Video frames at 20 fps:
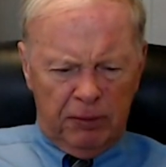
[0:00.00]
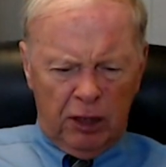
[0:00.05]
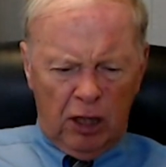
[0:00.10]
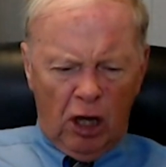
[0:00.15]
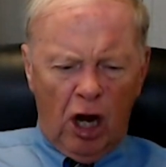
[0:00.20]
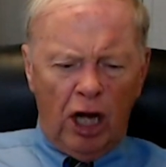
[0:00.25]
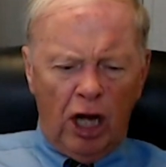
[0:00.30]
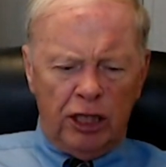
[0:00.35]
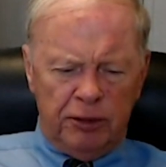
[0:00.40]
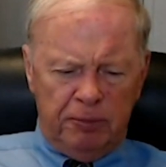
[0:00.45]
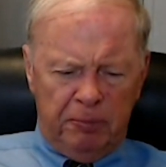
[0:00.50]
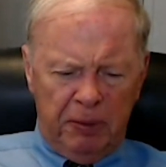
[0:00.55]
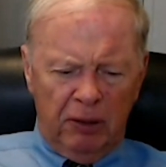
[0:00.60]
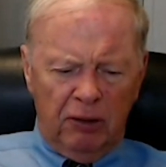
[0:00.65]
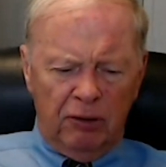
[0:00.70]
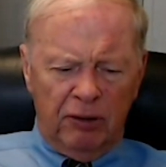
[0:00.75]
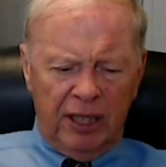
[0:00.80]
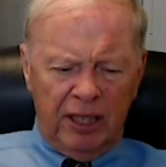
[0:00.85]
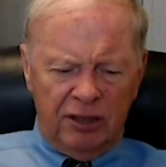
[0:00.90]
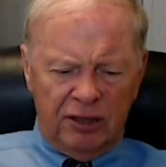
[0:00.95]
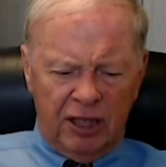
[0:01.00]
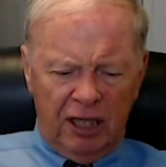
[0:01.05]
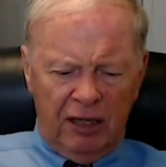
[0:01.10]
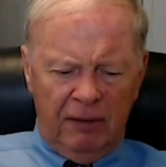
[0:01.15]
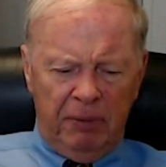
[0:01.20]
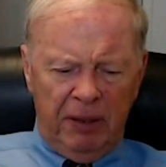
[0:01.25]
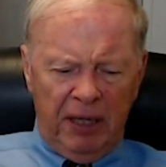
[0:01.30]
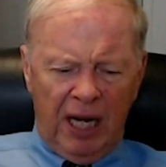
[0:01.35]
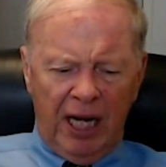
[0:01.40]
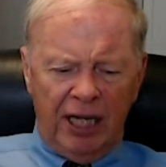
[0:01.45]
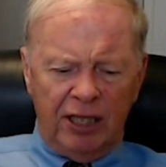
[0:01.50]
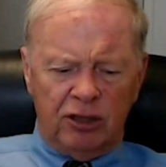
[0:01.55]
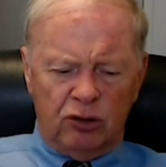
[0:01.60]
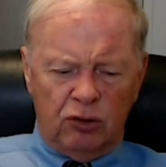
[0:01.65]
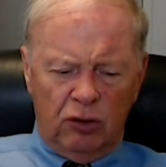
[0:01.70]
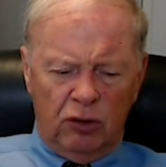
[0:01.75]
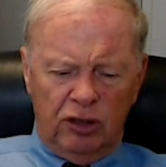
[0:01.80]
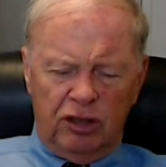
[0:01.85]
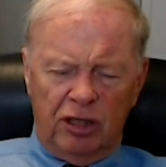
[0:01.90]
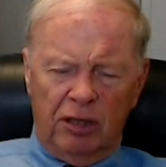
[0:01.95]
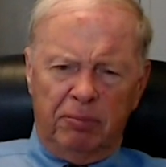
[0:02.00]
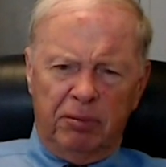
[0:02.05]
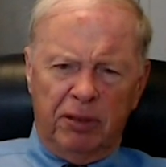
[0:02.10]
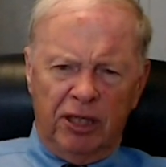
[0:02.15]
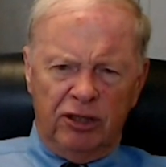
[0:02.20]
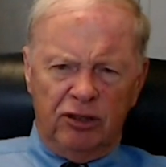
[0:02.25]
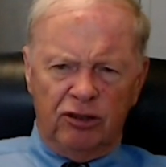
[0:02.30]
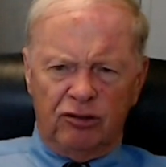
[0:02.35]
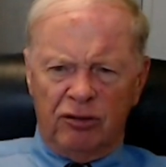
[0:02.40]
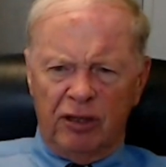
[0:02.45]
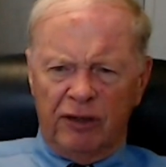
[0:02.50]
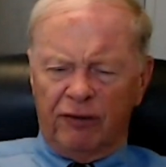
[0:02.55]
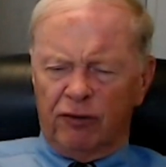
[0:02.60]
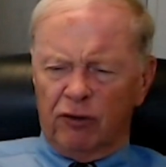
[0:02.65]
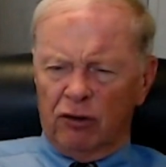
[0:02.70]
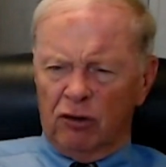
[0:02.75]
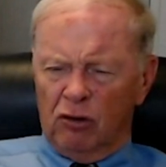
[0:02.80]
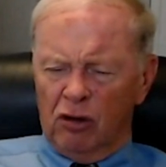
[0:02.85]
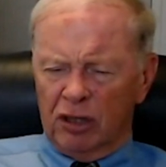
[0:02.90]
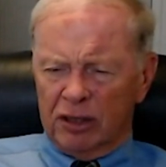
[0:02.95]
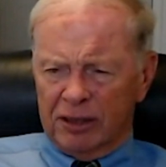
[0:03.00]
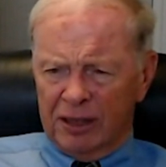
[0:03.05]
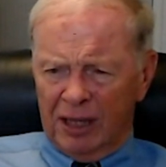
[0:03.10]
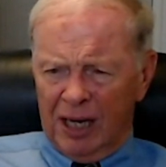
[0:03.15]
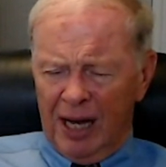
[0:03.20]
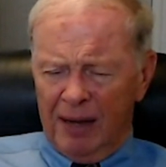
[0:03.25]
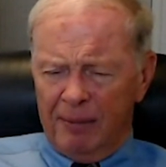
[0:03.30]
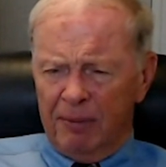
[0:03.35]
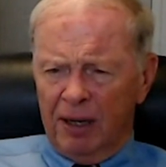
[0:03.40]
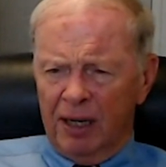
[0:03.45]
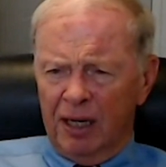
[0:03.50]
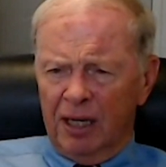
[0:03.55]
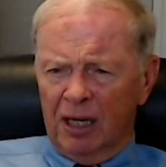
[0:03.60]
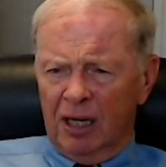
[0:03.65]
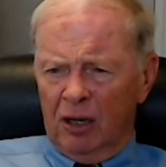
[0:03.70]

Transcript: large buildings that have been eyesores on Pleasant Street for a long time.